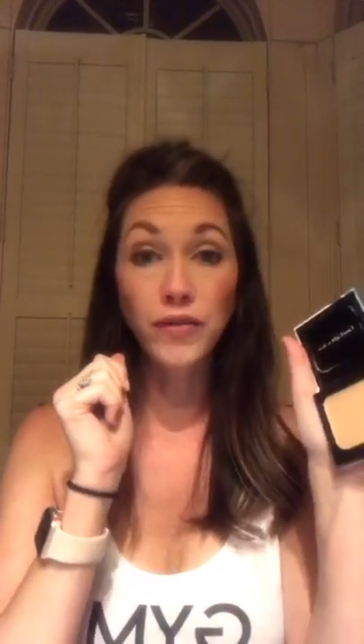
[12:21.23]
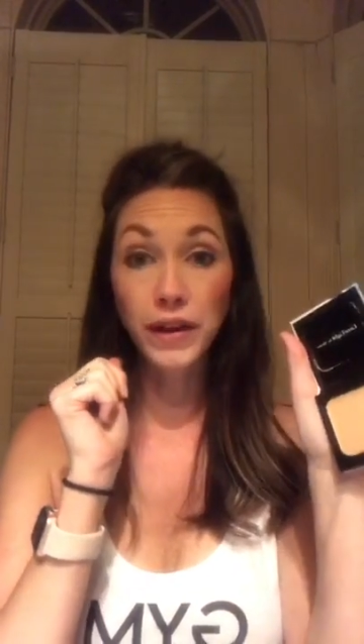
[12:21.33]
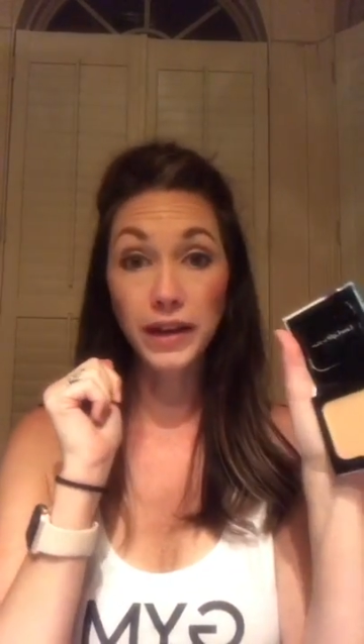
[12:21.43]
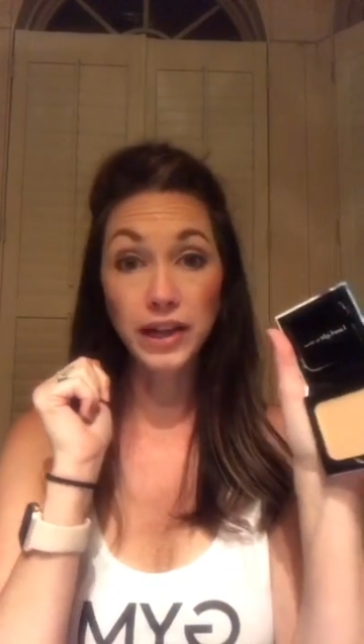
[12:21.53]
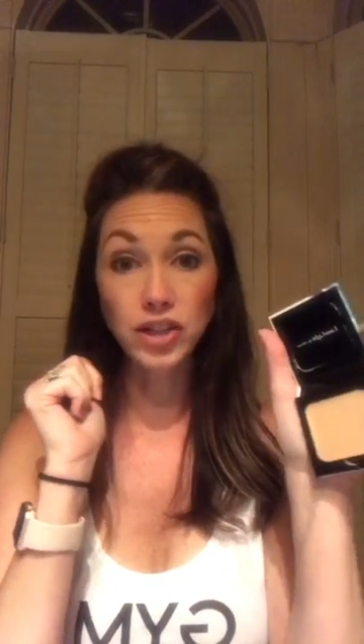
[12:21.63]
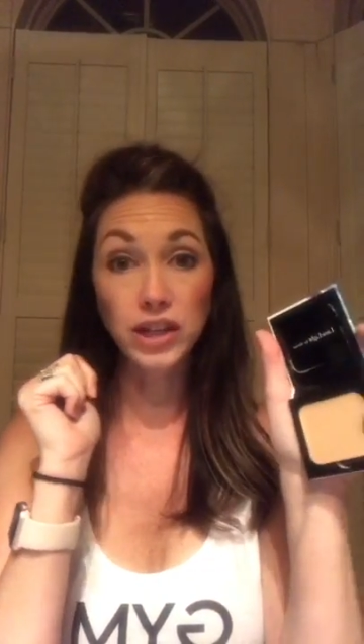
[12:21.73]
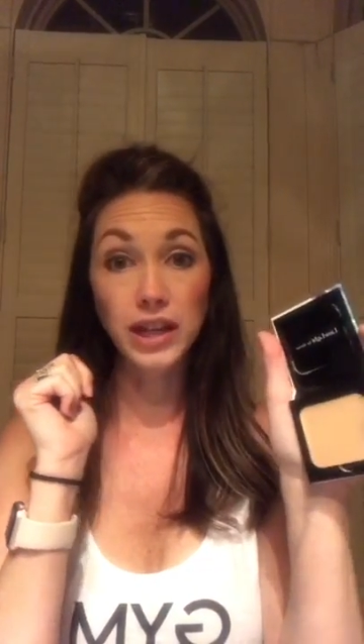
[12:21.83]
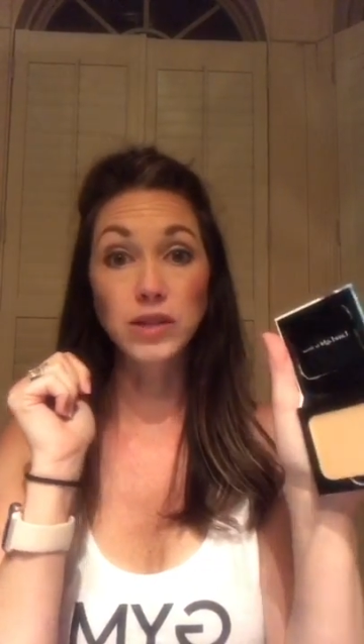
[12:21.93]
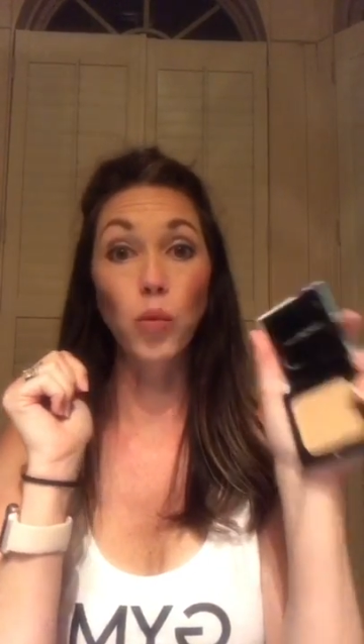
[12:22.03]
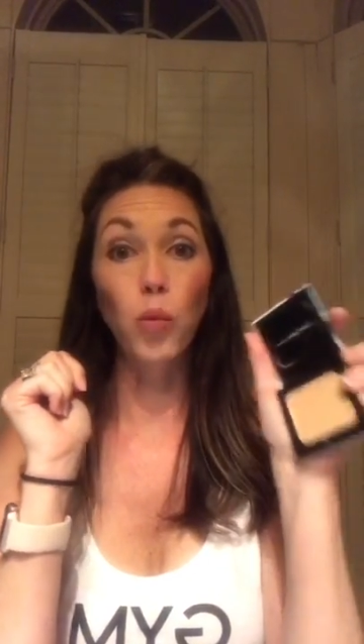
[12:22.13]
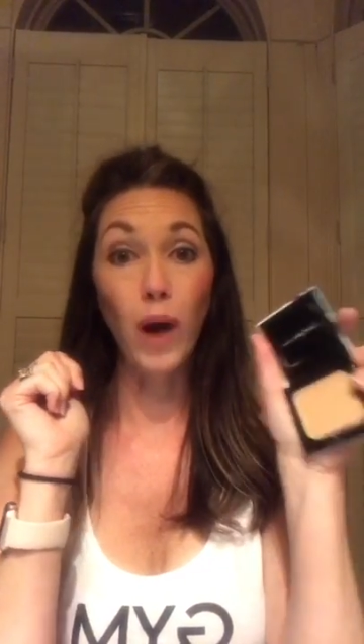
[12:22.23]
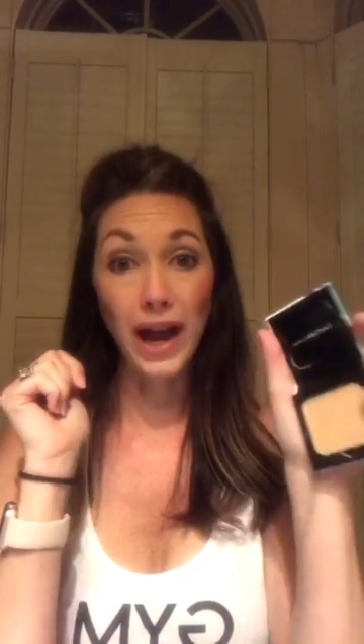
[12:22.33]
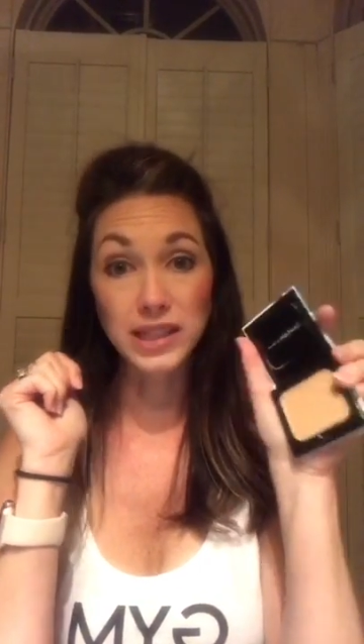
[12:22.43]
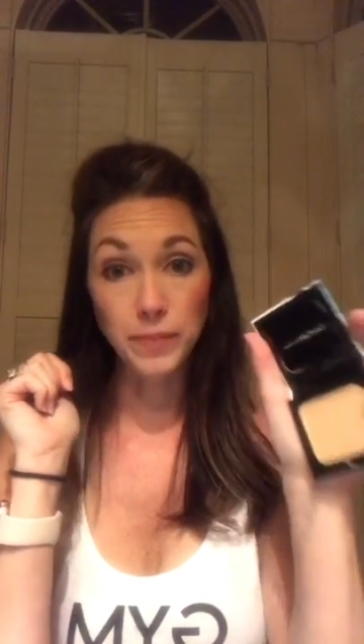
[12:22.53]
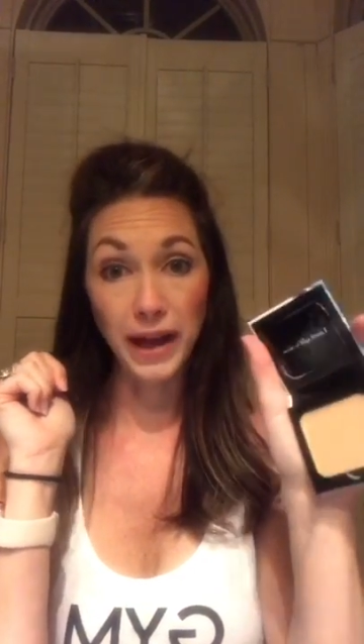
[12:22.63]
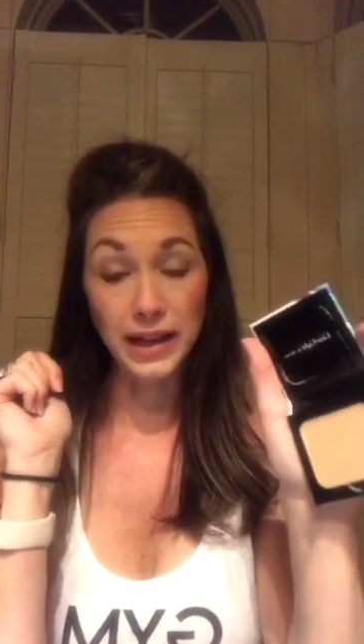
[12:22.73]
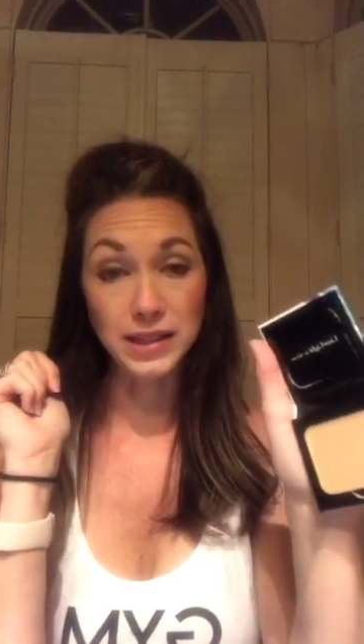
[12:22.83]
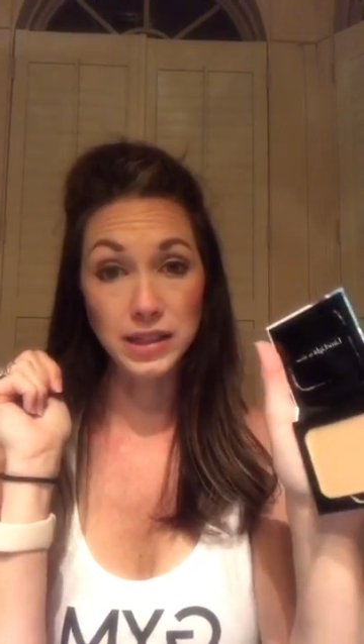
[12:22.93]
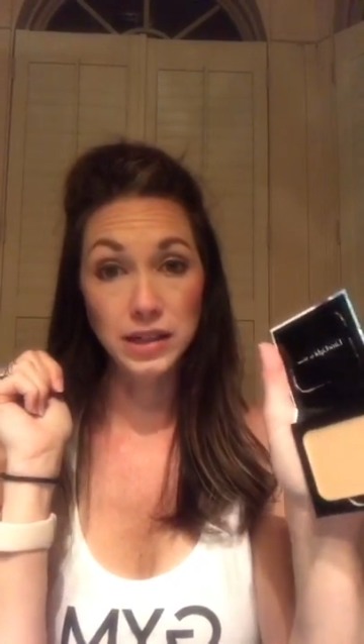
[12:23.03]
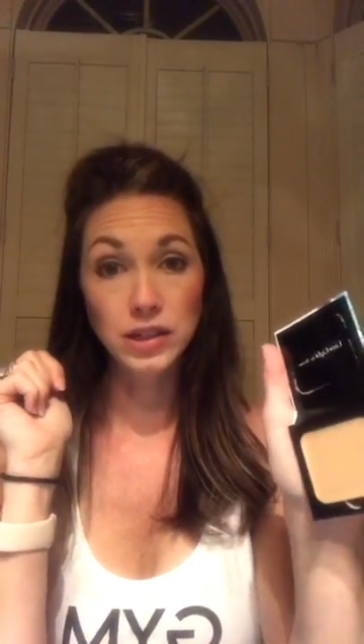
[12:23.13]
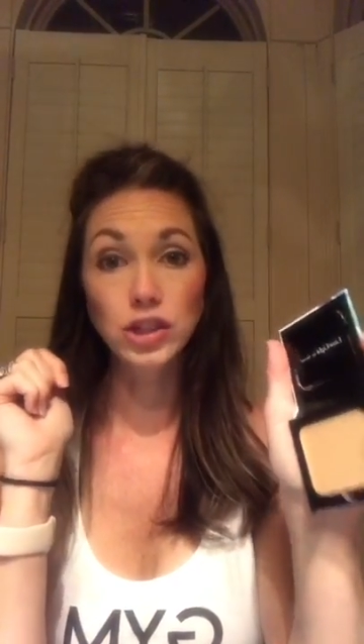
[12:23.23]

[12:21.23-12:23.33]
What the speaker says: foundation is wax based,